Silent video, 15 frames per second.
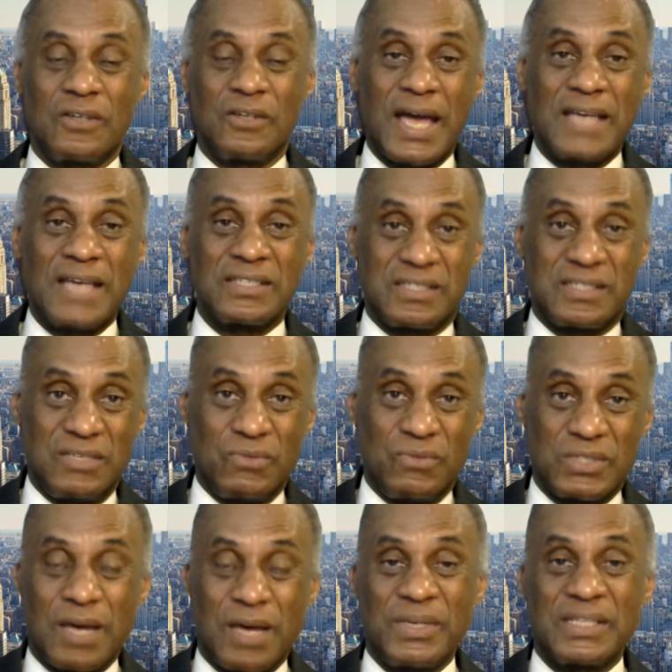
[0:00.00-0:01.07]
as he
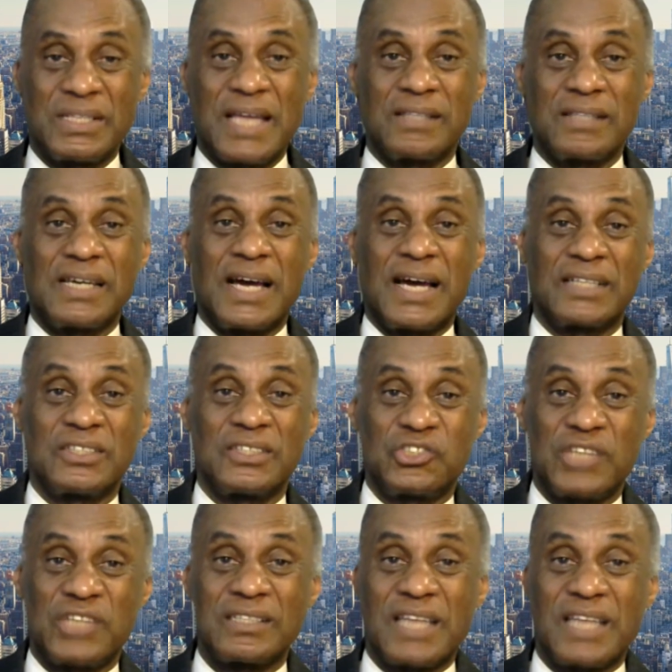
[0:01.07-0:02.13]
was coming down there, I'll
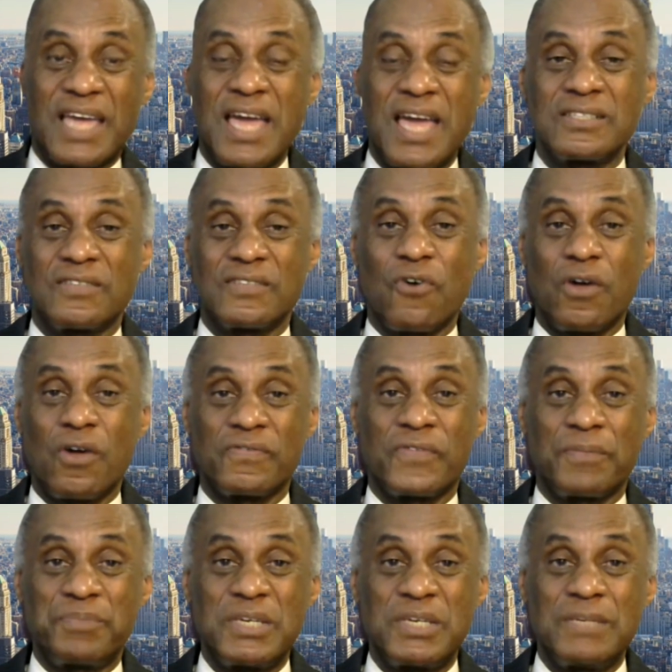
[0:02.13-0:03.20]
shake the hands of all
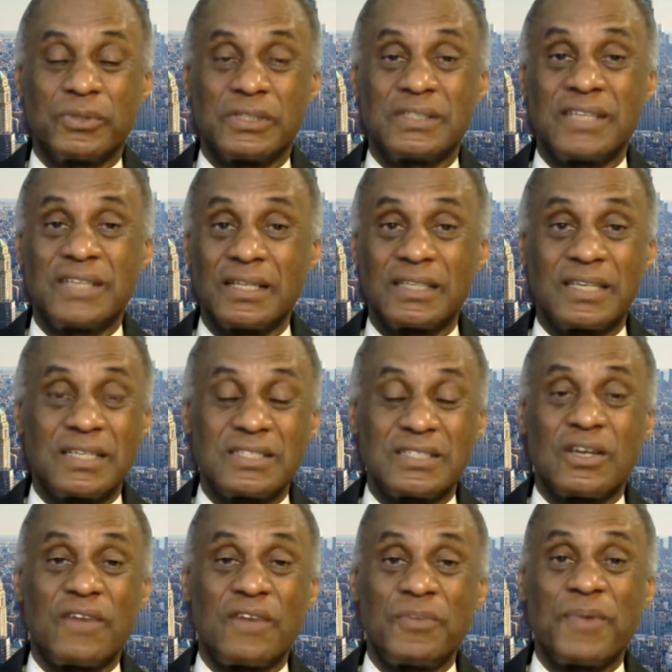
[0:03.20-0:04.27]
of the people, the delegates,
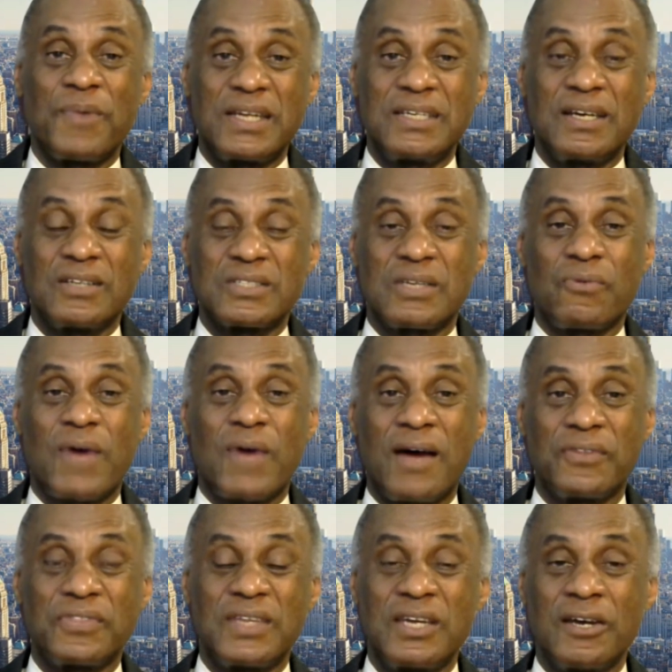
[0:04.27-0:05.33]
and everybody else that were
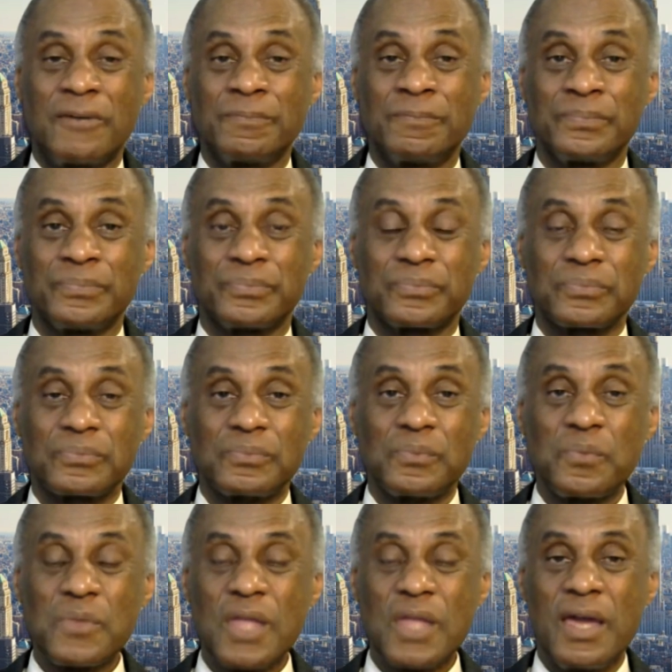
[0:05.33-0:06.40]
out there.
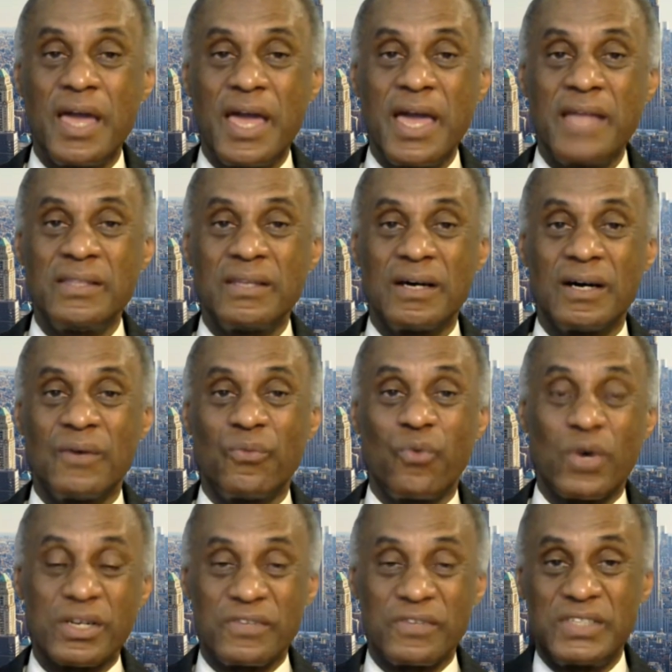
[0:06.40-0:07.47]
And there
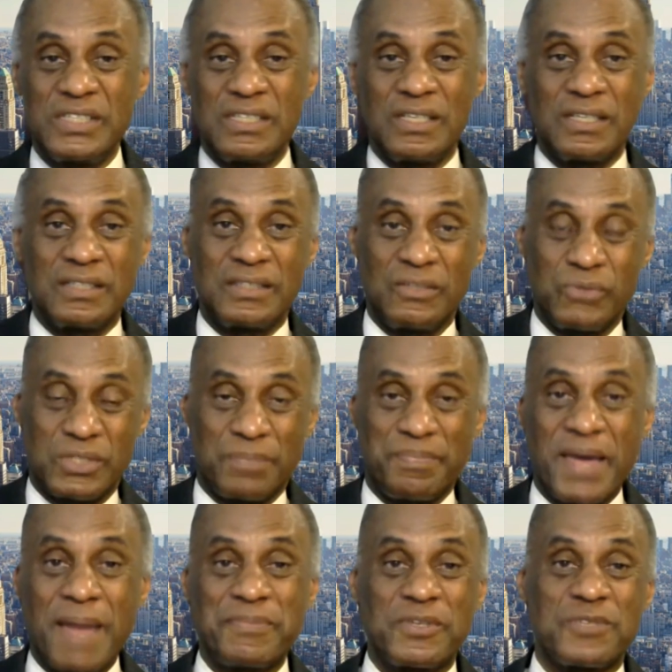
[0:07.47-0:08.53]
was a
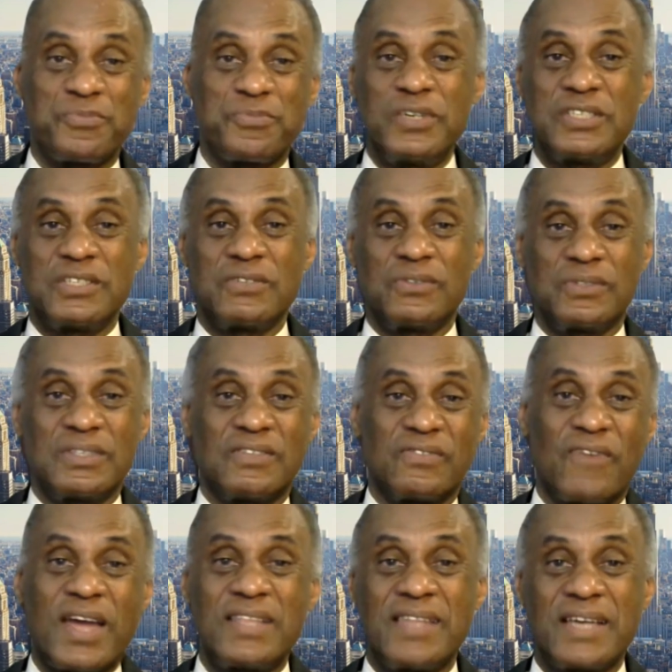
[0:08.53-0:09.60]
Baptist preacher
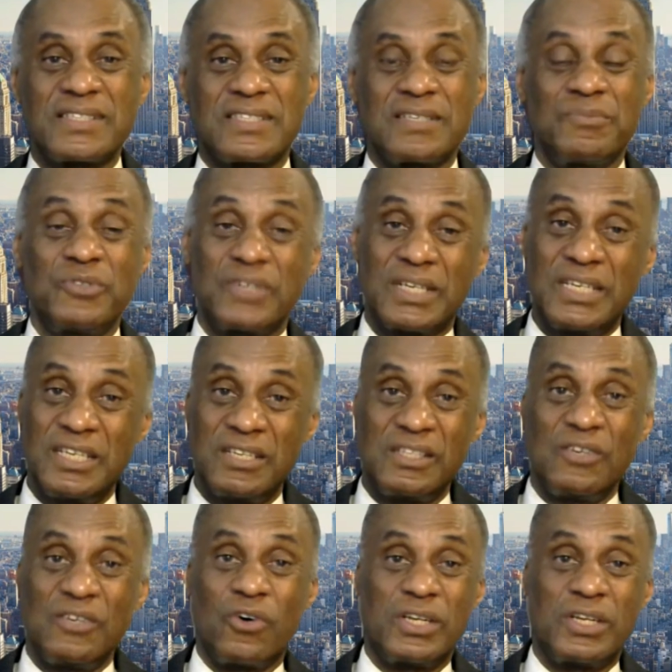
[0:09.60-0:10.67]
right next to him. You could hear
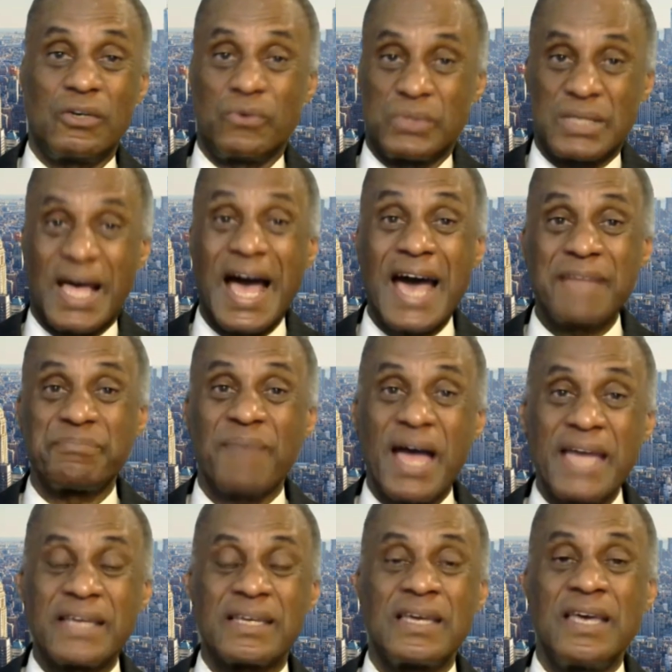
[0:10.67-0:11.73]
the audio. There was a hot
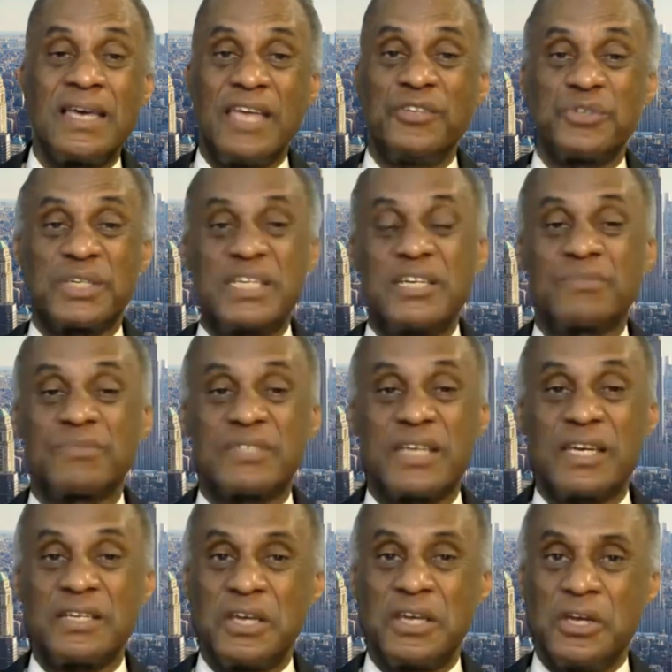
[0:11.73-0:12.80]
mic, and you could hear him
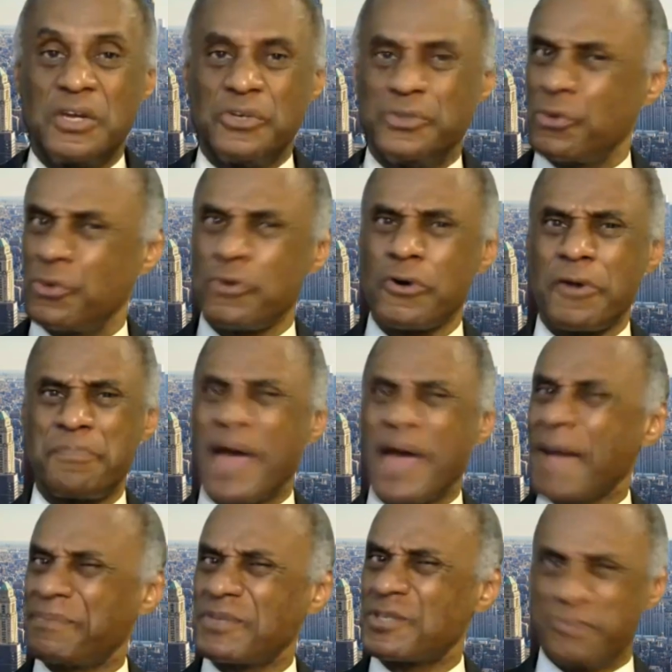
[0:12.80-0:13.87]
say, "You're a
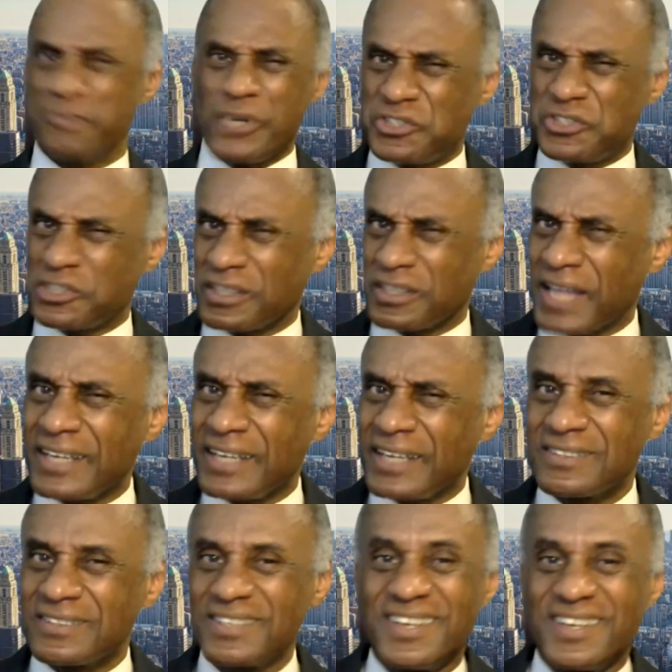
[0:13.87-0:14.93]
Baptist preacher tonight."